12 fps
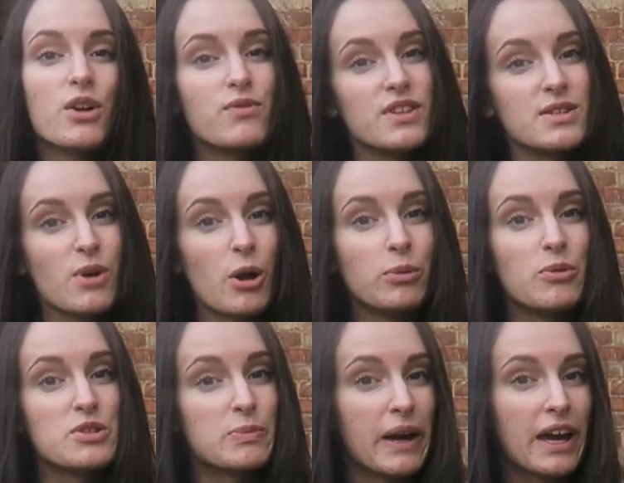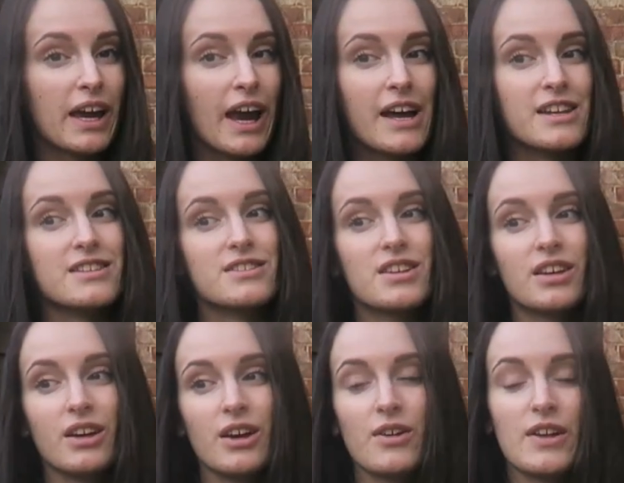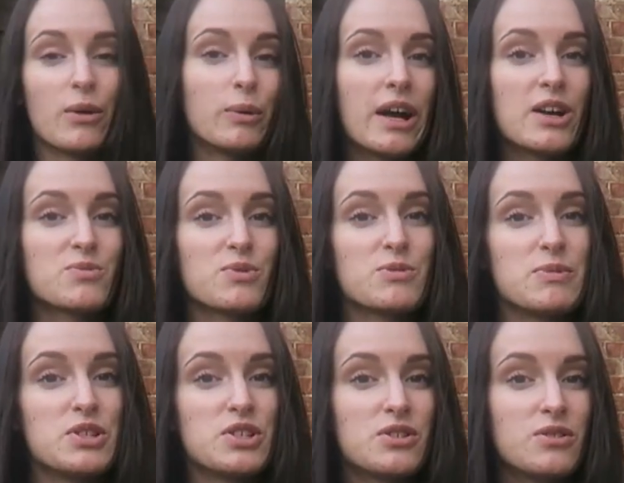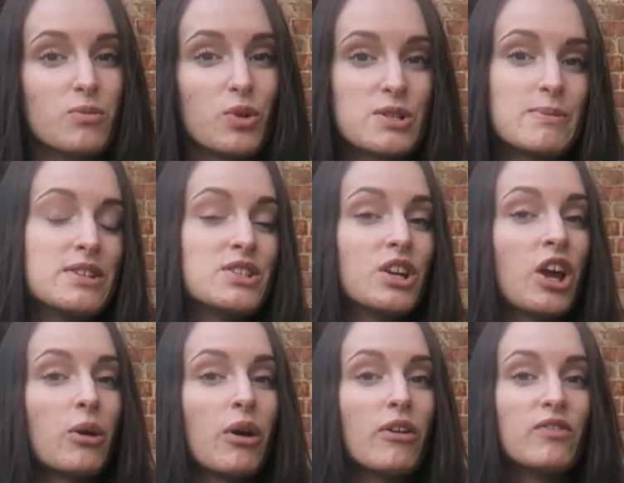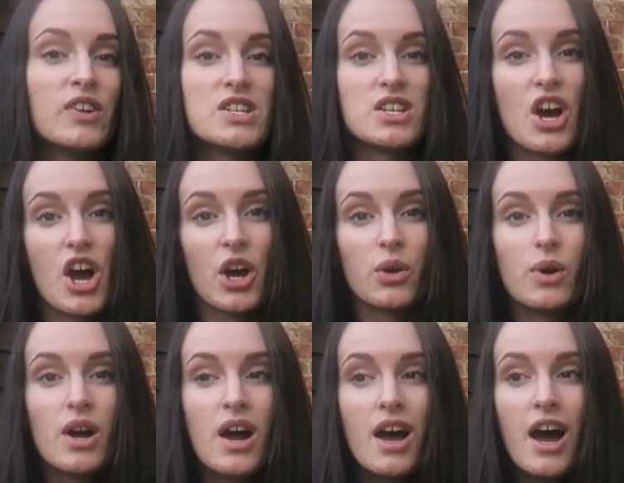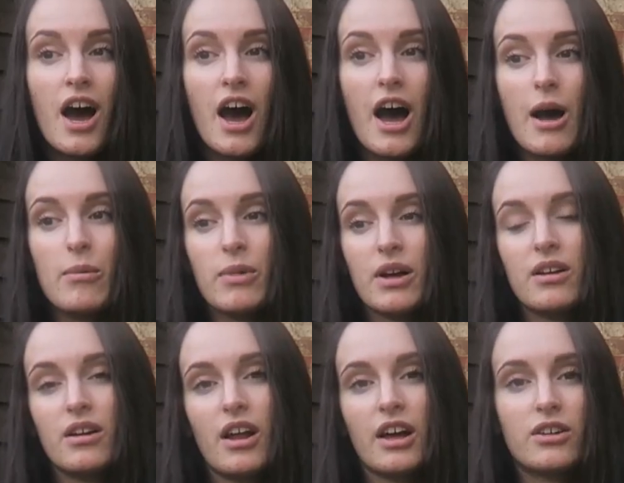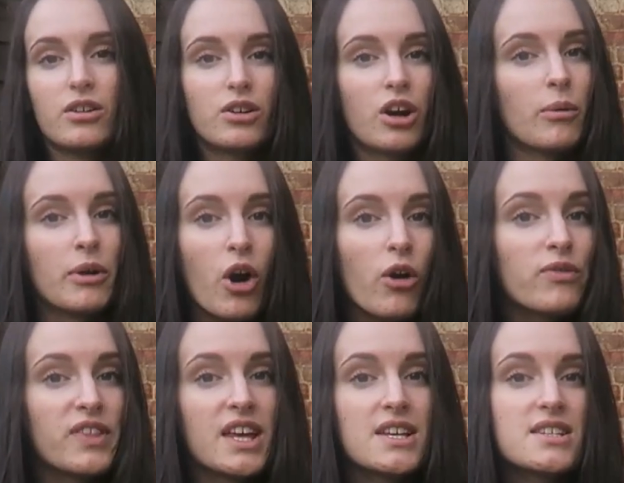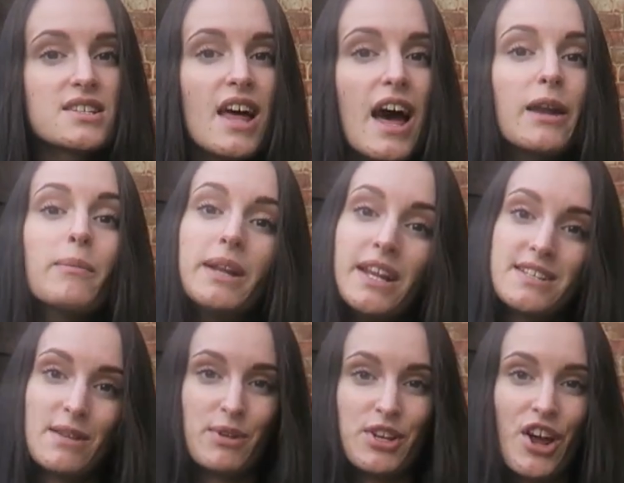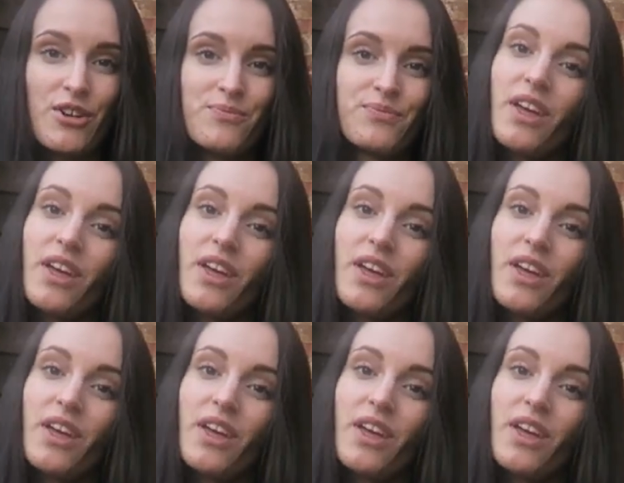hopefully this will open up the debate. And if anyone else wants me to do a video like coming off this, then please let me know.